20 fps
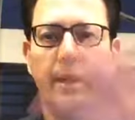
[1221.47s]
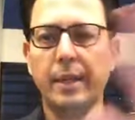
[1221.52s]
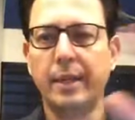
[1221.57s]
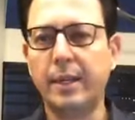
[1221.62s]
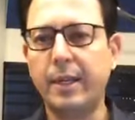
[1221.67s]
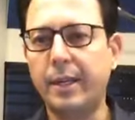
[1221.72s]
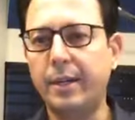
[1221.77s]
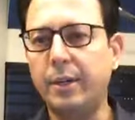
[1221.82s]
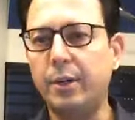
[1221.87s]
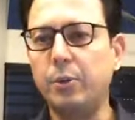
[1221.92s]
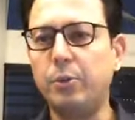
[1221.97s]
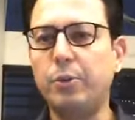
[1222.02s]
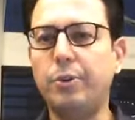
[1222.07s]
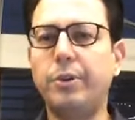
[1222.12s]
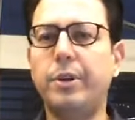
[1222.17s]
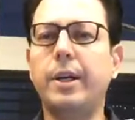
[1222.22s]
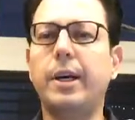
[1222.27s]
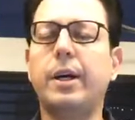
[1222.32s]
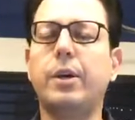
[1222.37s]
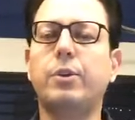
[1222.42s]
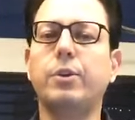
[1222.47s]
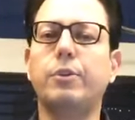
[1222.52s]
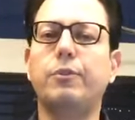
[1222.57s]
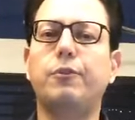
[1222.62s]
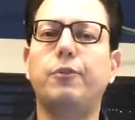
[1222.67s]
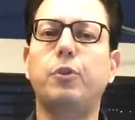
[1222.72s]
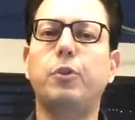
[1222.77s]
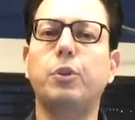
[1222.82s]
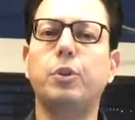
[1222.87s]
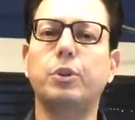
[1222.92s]
get into the radar or the
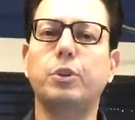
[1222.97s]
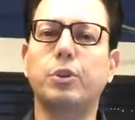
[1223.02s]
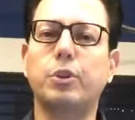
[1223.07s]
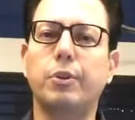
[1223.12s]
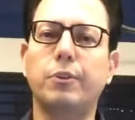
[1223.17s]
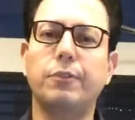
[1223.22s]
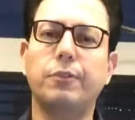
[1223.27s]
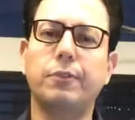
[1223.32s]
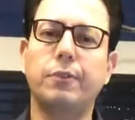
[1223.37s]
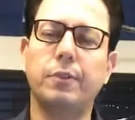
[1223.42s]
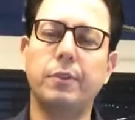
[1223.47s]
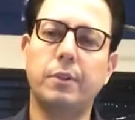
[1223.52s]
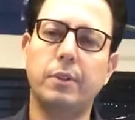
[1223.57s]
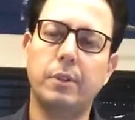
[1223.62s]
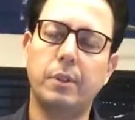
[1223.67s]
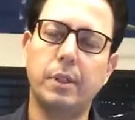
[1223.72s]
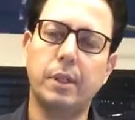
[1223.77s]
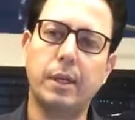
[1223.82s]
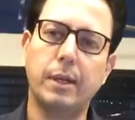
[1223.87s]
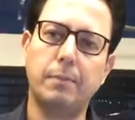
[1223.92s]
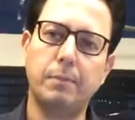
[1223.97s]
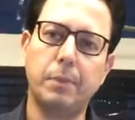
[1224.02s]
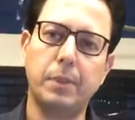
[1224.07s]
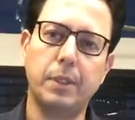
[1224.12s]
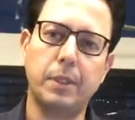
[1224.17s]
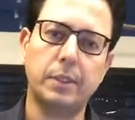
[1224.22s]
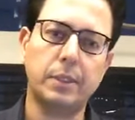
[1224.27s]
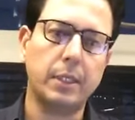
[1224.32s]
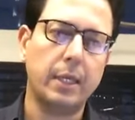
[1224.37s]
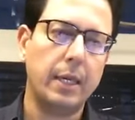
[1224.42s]
focus of the
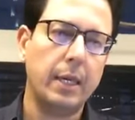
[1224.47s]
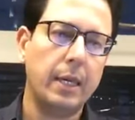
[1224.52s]
companies